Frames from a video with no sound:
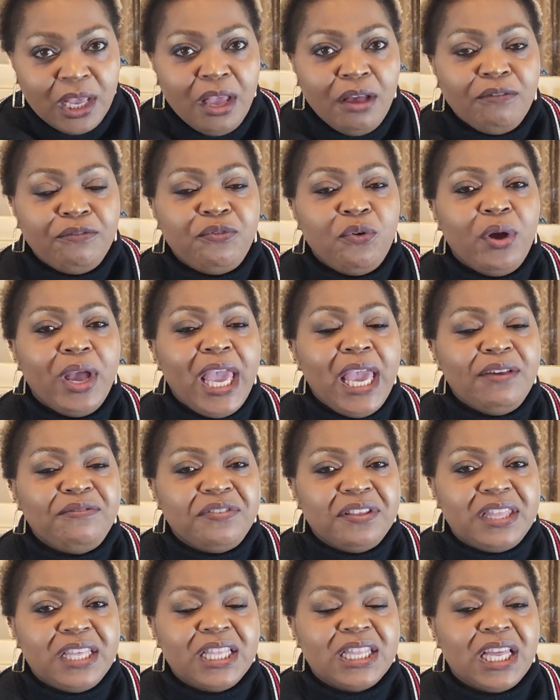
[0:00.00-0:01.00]
for
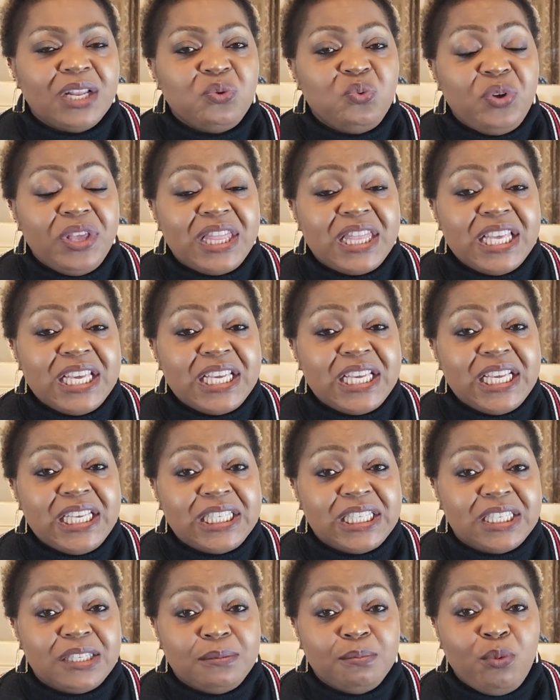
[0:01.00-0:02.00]
everything that we think is
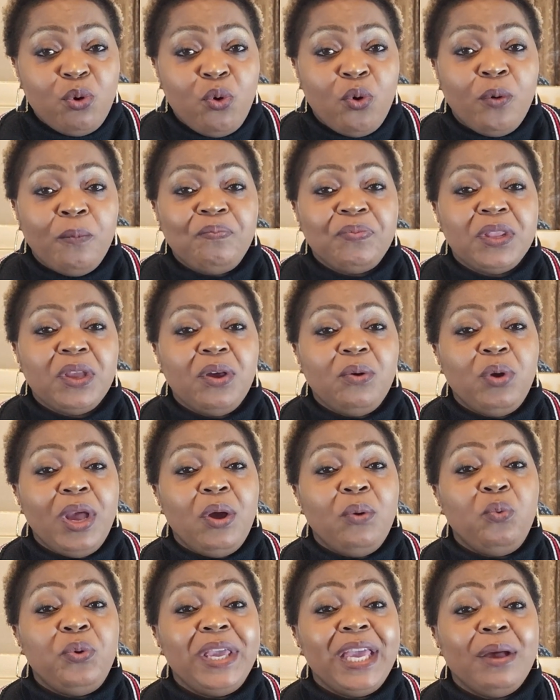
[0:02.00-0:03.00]
small
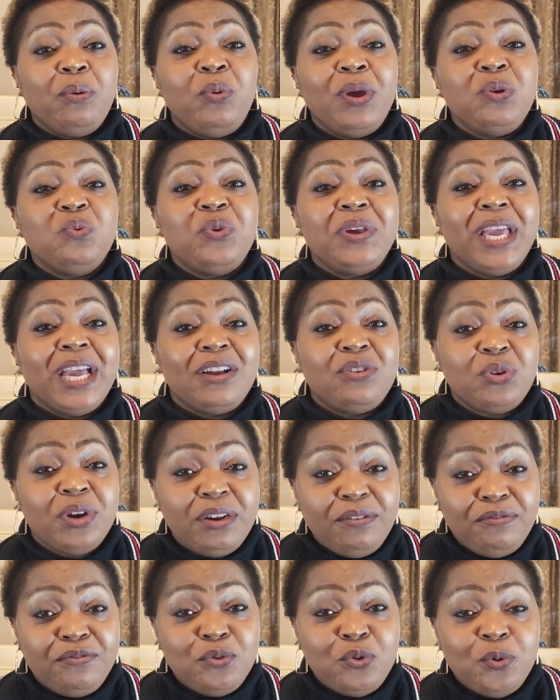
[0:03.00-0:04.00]
we when we are
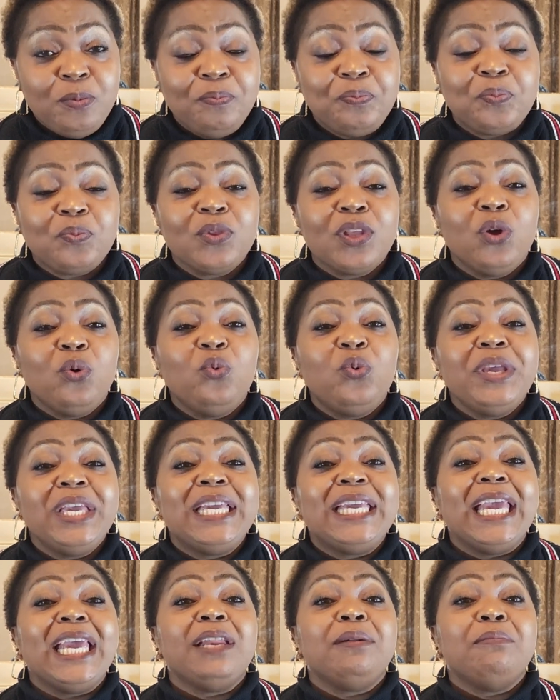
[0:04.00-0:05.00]
grateful we
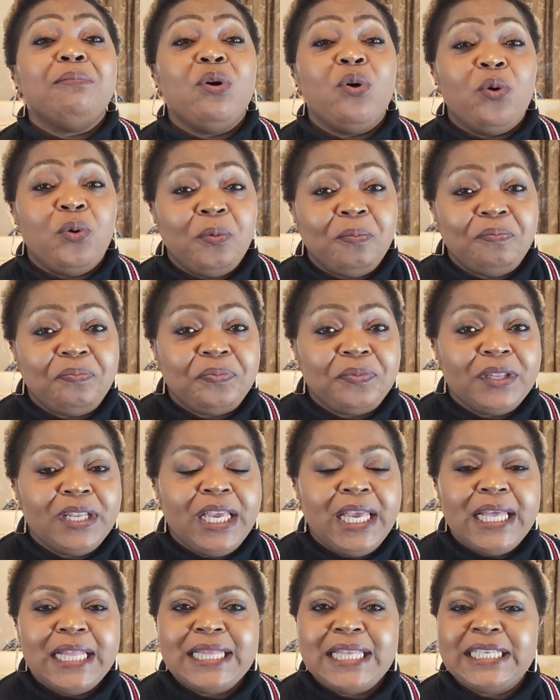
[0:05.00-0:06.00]
get more
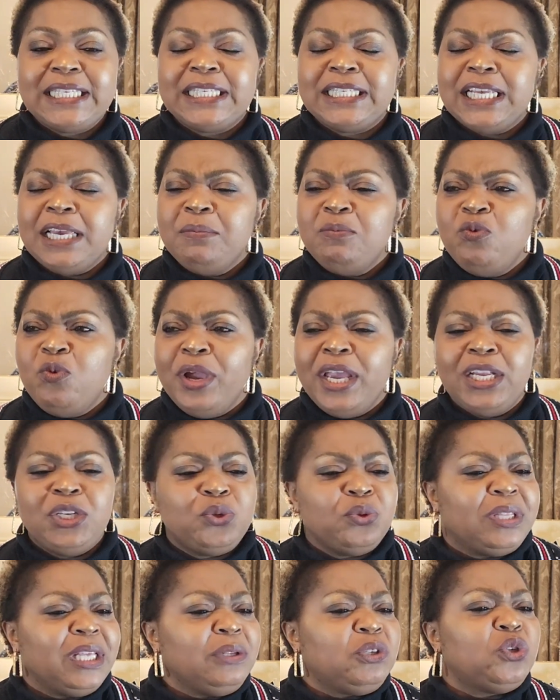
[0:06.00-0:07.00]
the same way to
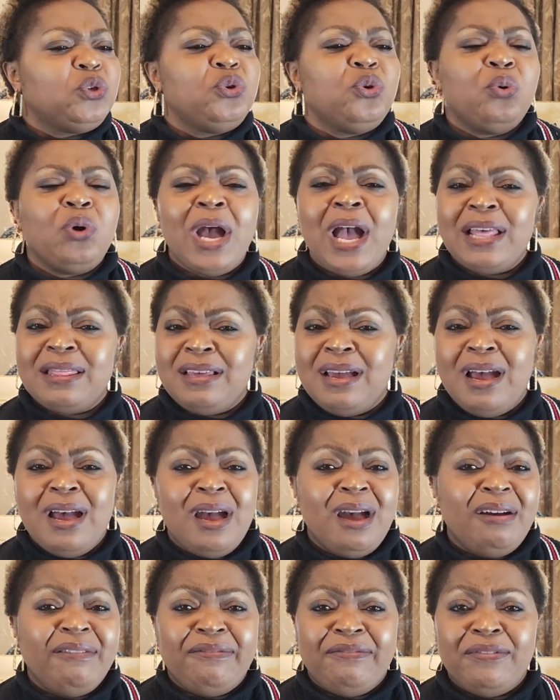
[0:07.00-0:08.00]
the to your other
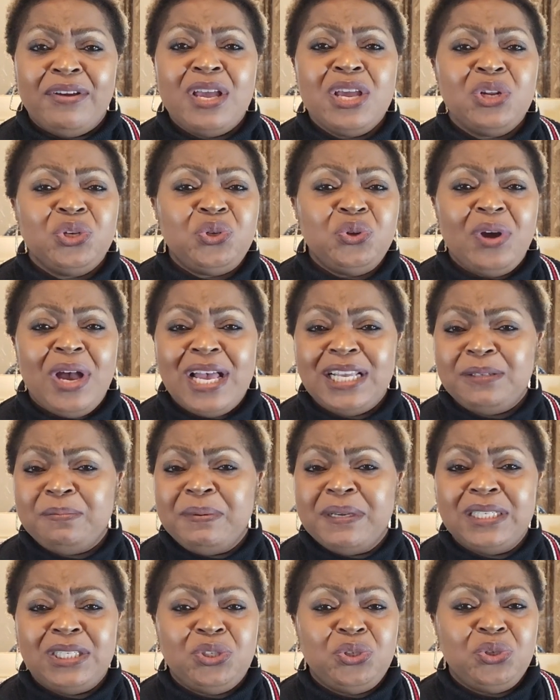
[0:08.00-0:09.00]
half to your
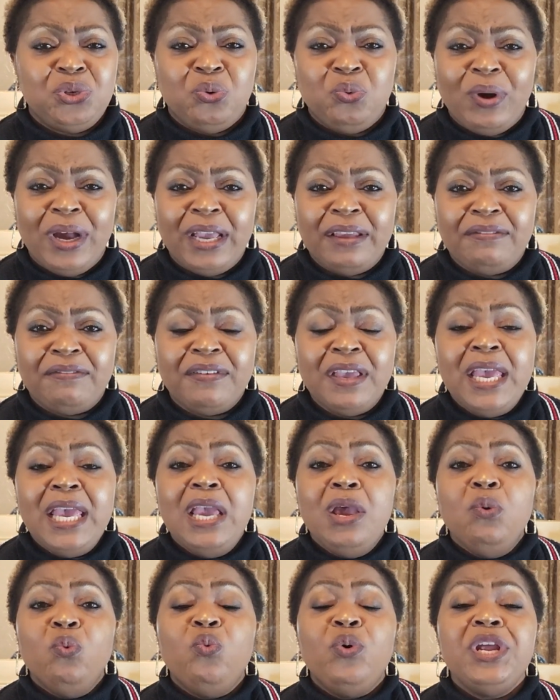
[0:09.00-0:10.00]
husband to your wife
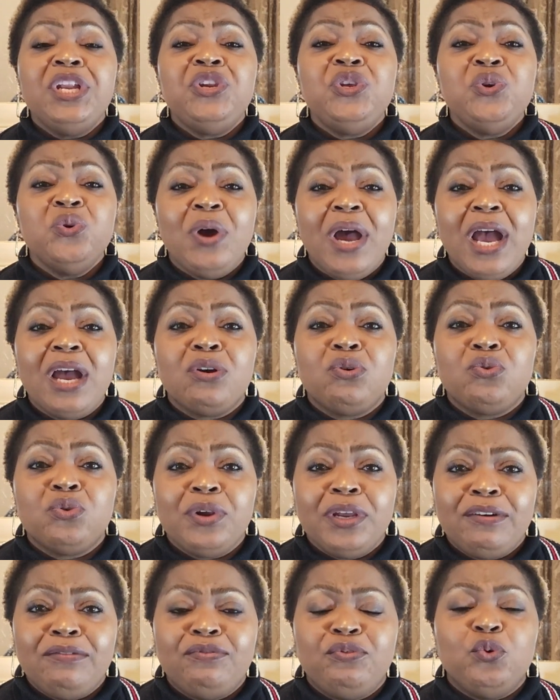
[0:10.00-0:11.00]
when you are
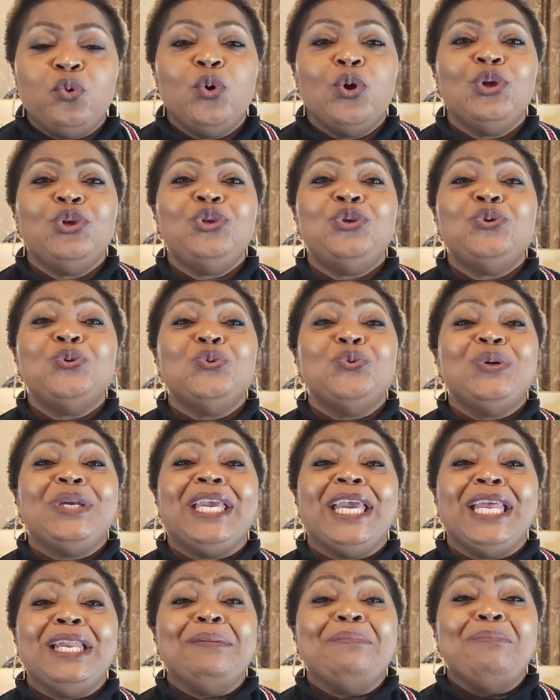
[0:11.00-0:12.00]
grateful you
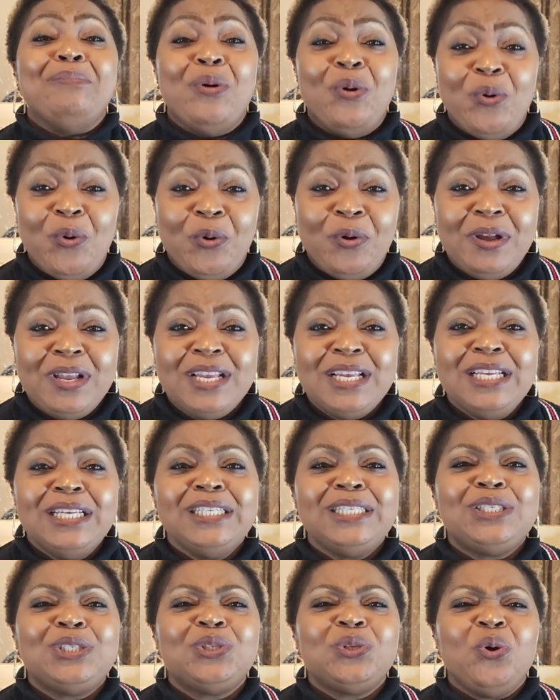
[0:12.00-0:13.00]
get more
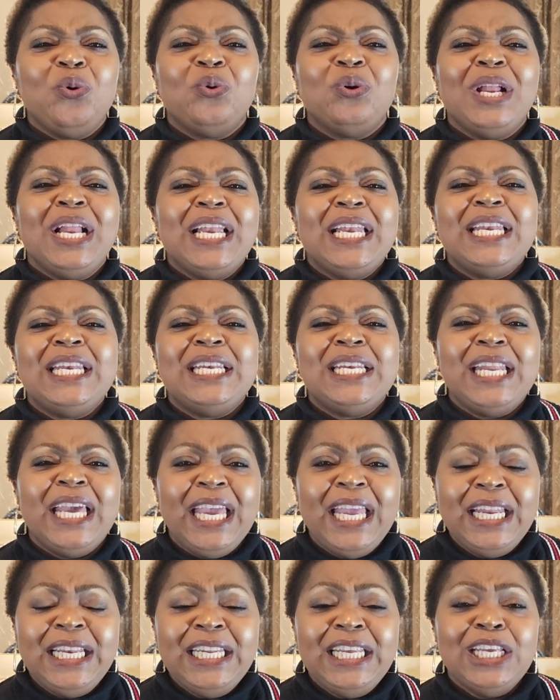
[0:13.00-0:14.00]
so
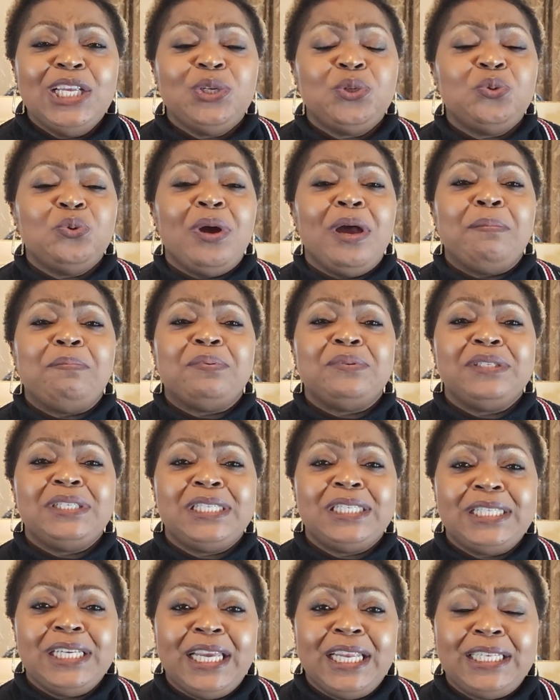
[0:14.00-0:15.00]
learn to
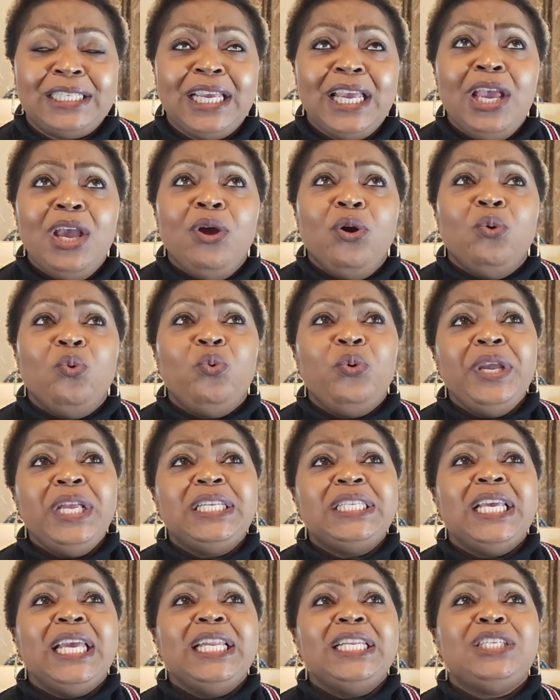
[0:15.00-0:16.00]
appreciate we
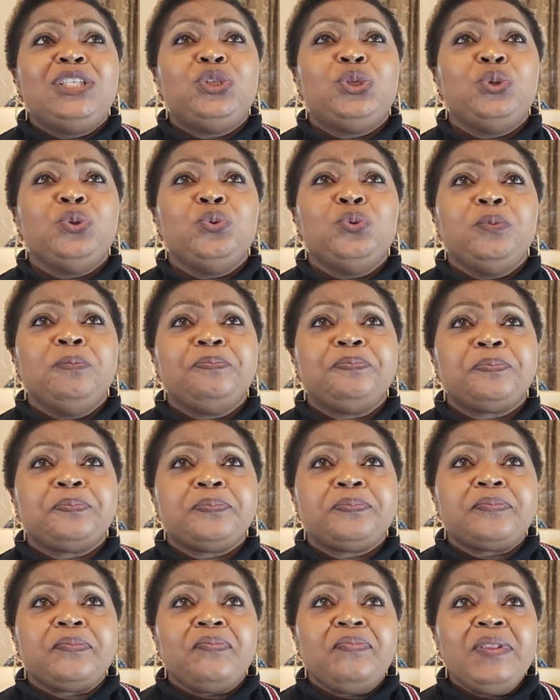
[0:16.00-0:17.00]
tend to
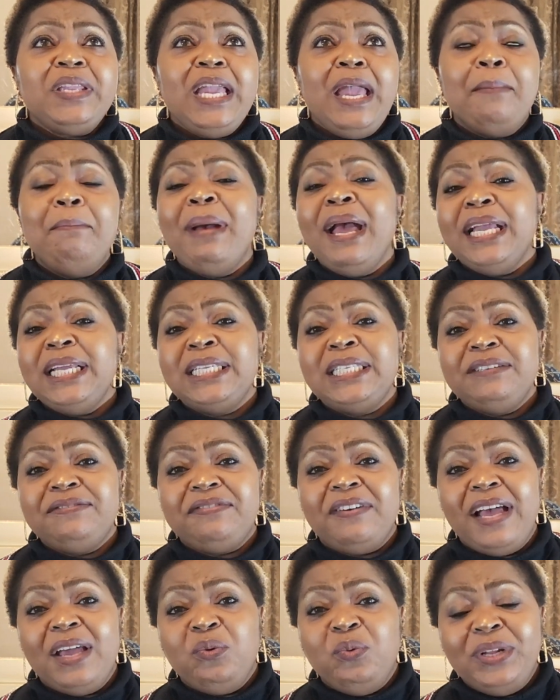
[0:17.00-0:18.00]

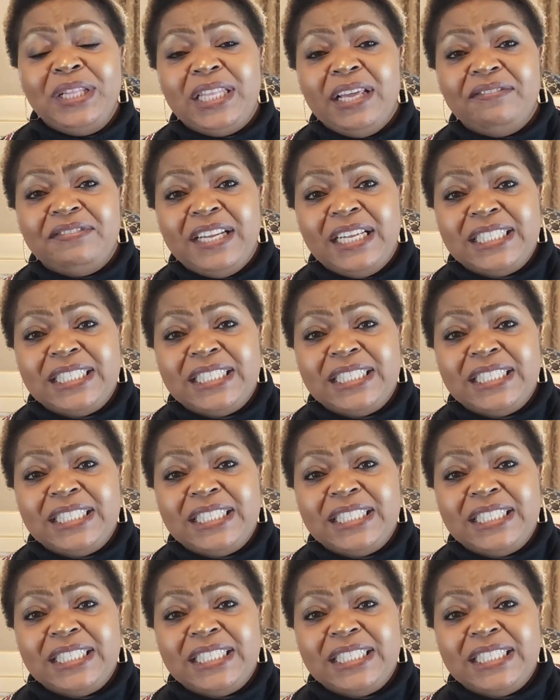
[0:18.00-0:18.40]
magnify when they have done